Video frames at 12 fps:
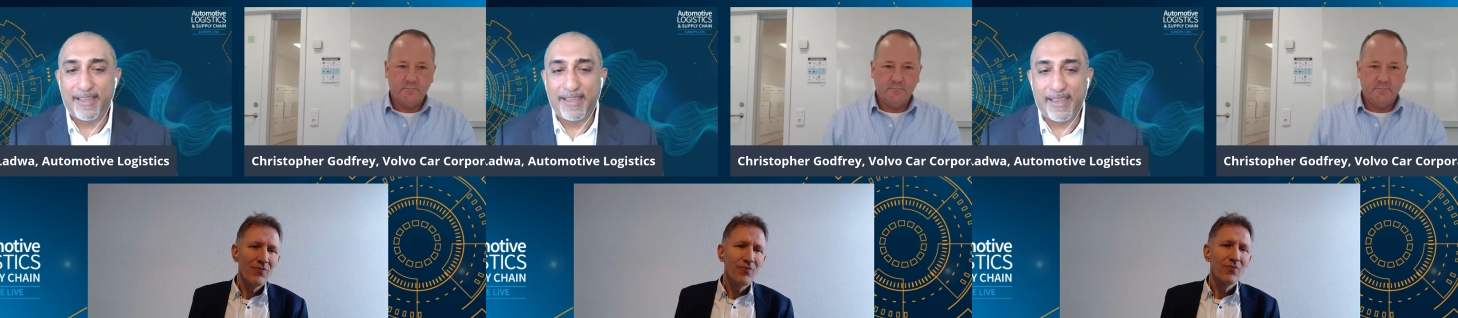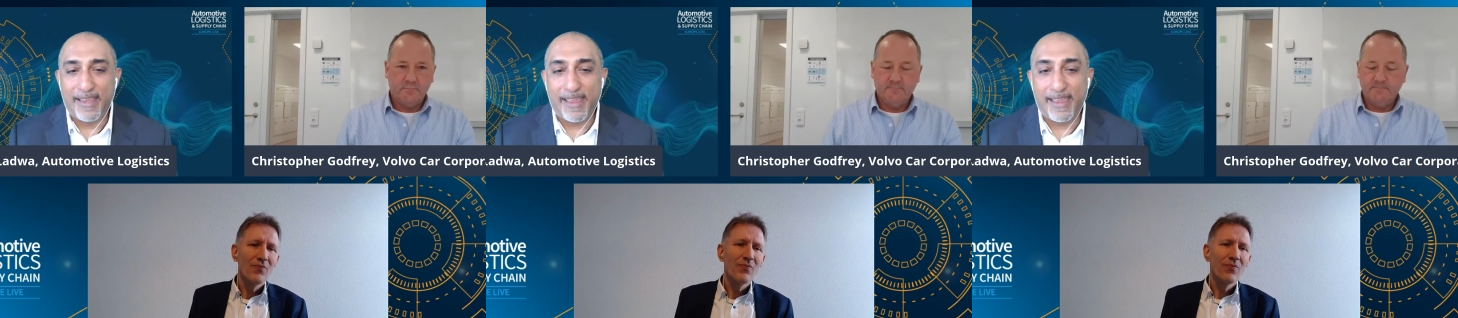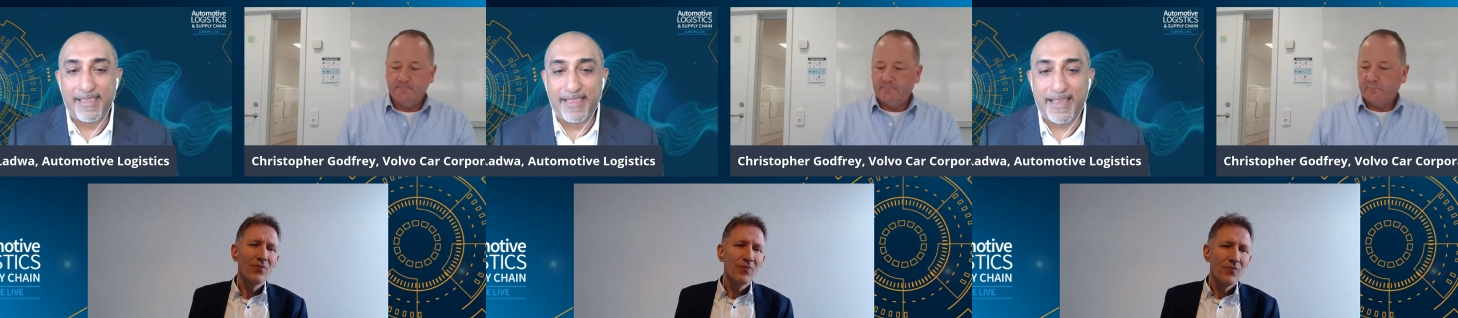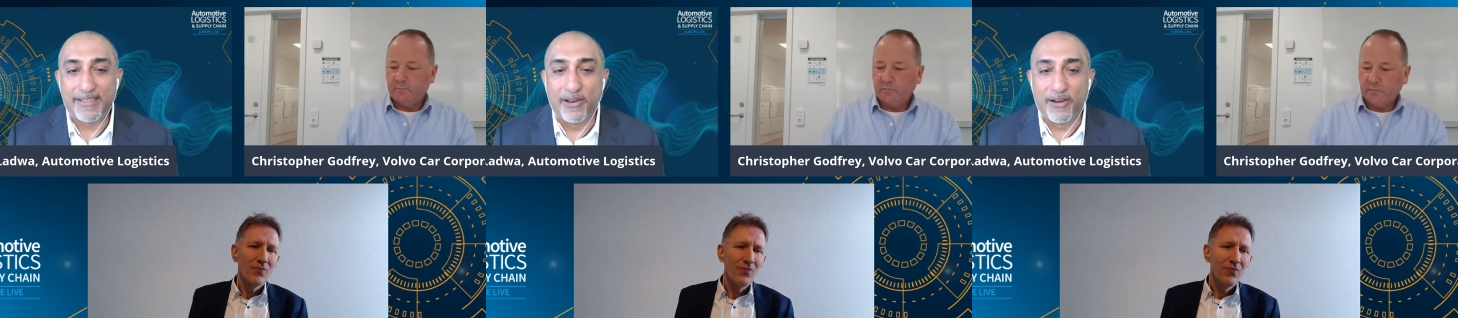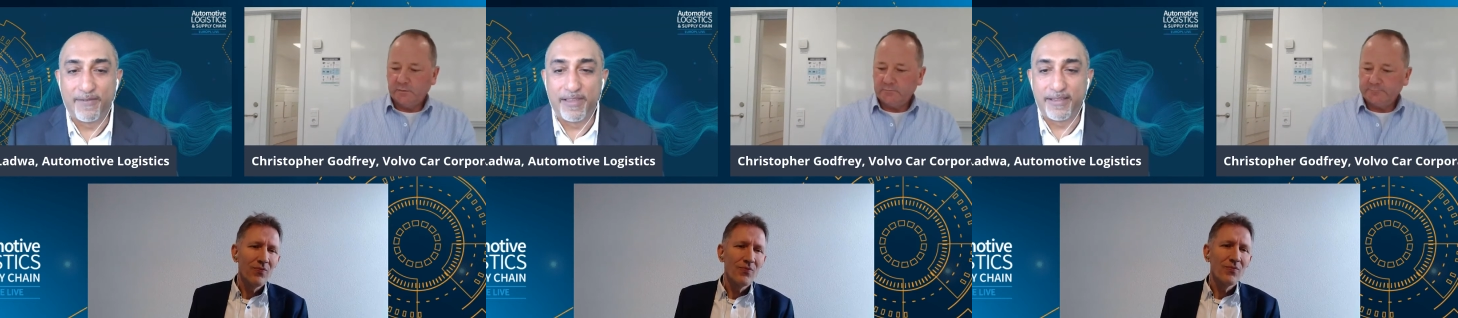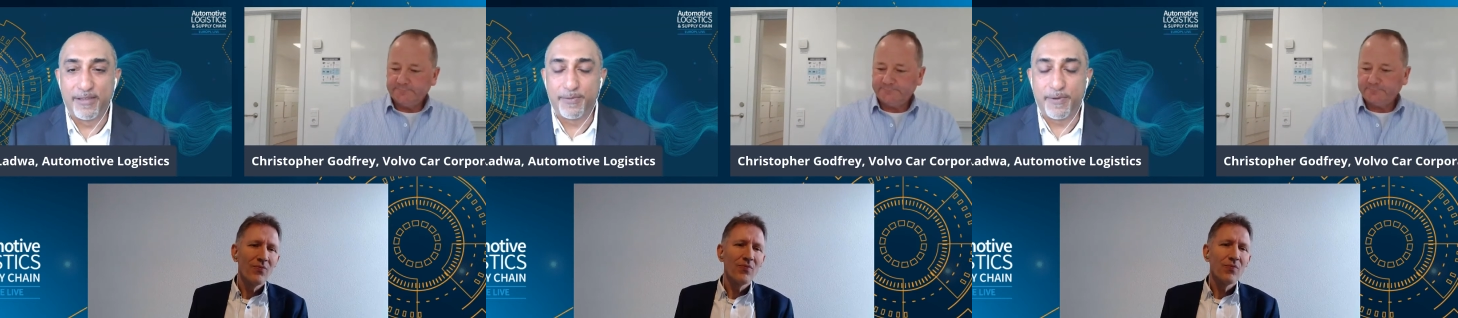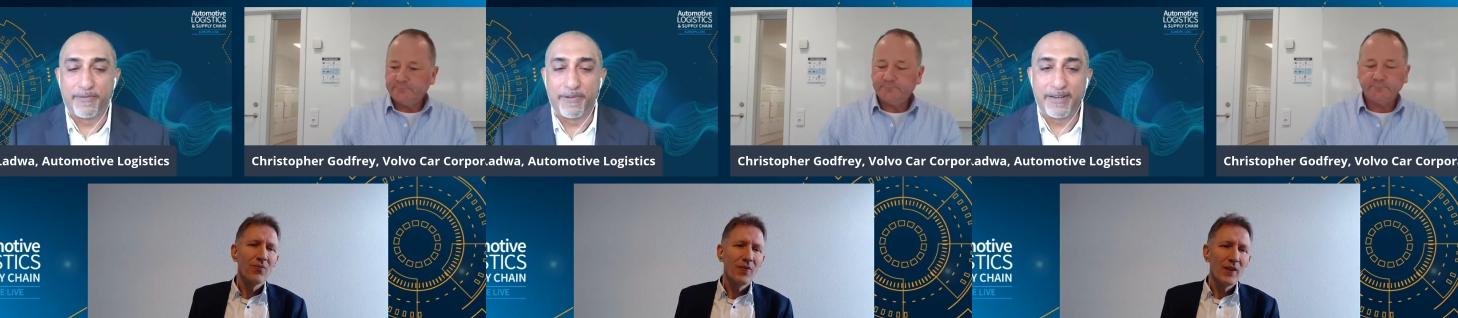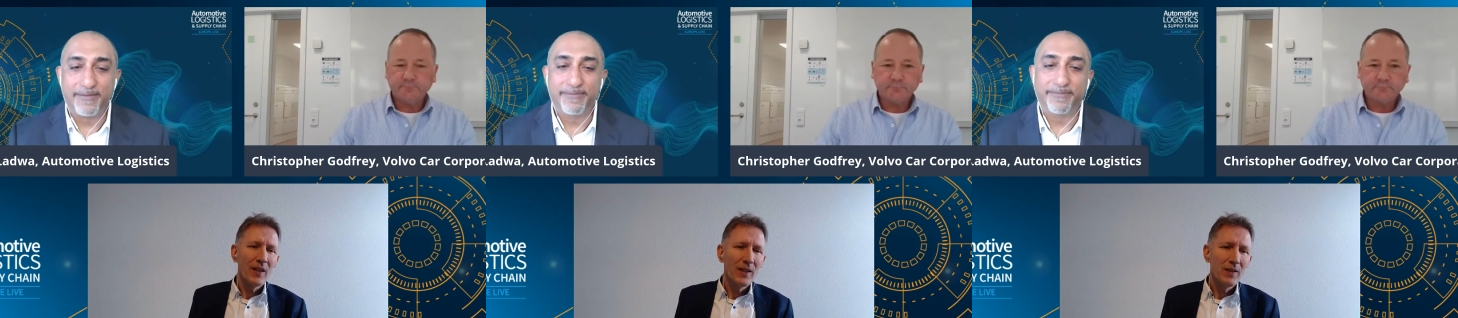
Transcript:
Speaker 1: in in that side of things as well right